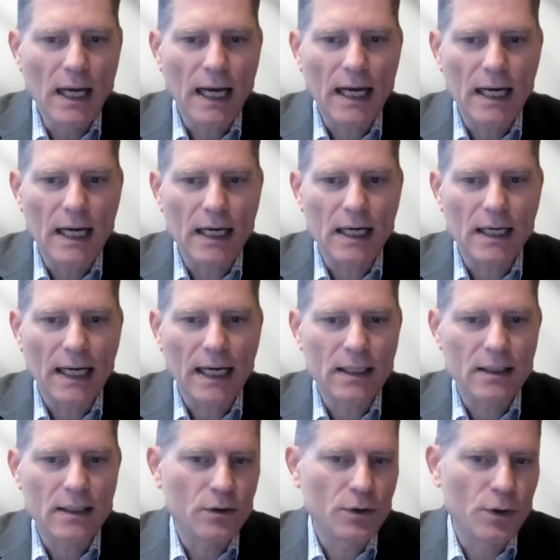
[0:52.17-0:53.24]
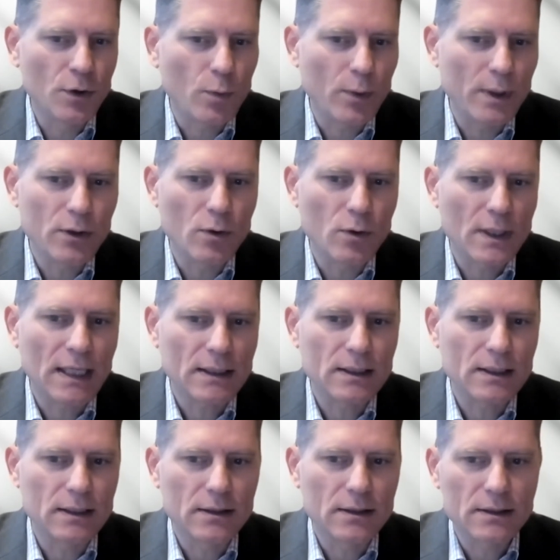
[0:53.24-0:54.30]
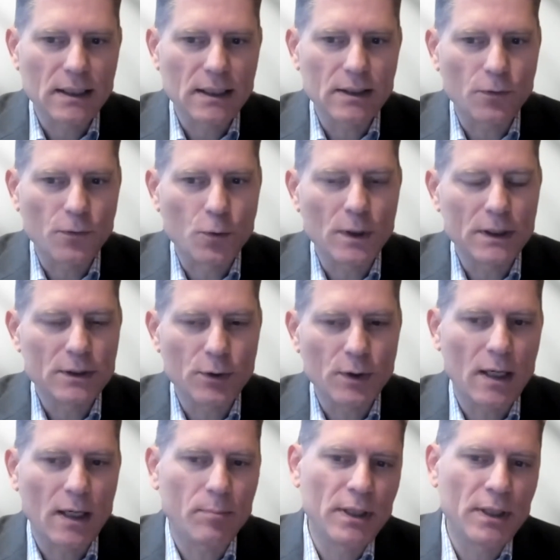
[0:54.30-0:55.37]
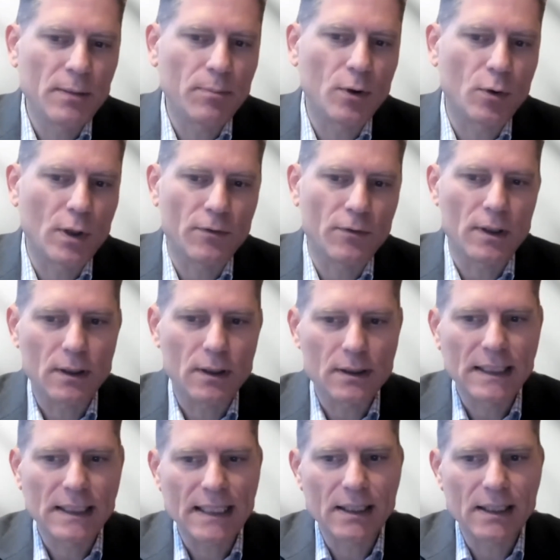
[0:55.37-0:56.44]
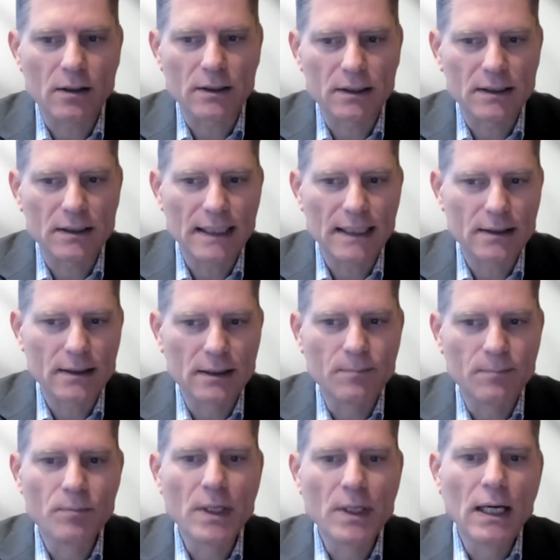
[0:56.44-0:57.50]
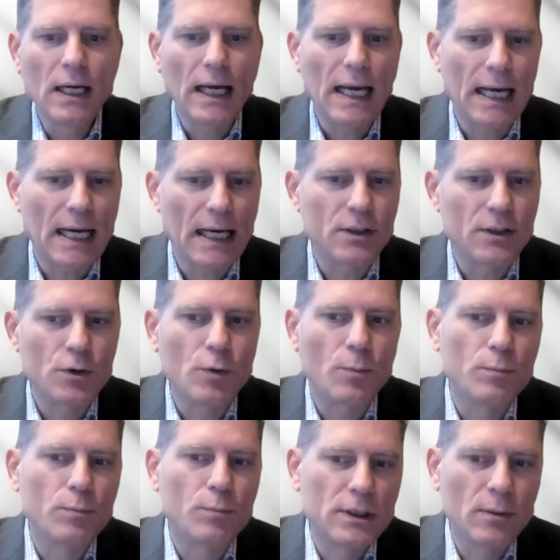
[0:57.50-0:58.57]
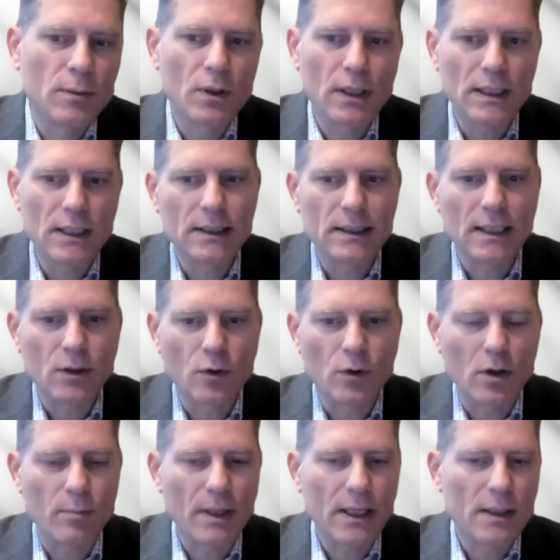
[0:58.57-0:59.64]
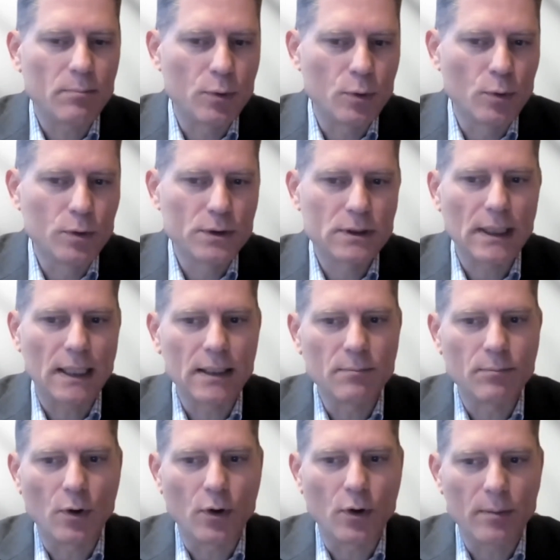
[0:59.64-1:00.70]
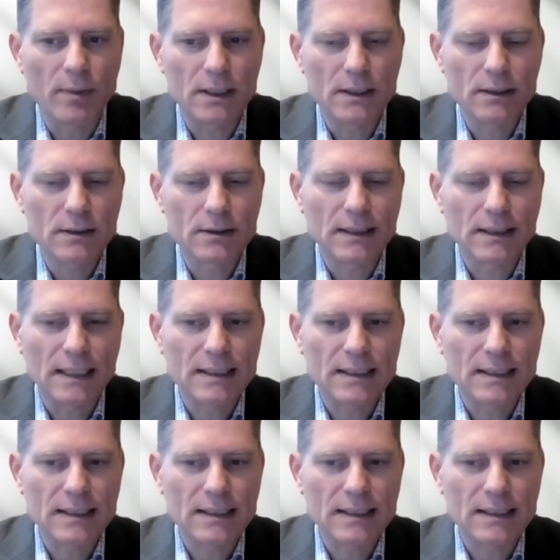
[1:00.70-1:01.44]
And when you cut the interest rate, of course, you help people who have a credit card debt, and you stimulate the economy, boost unemployment, and that's